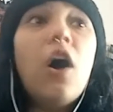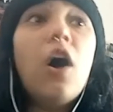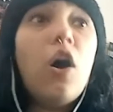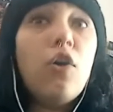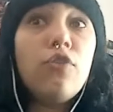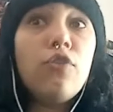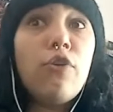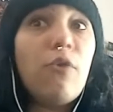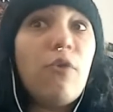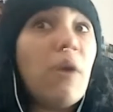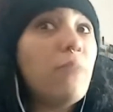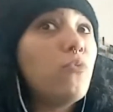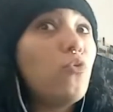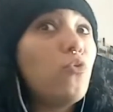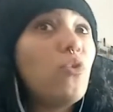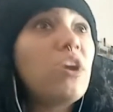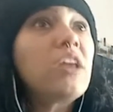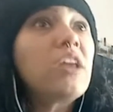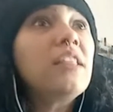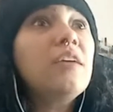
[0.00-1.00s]
although
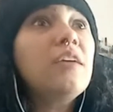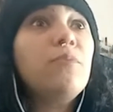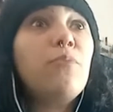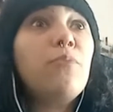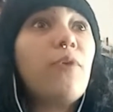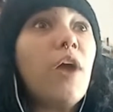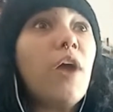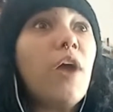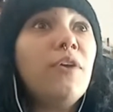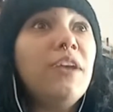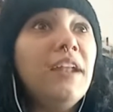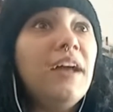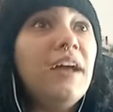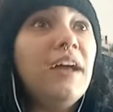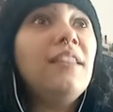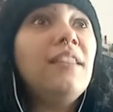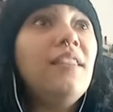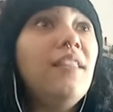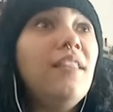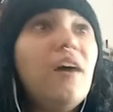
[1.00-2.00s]
I'm really proud and
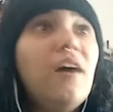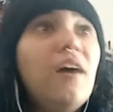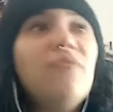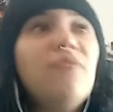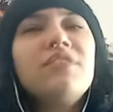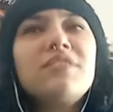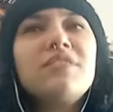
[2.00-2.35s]
I love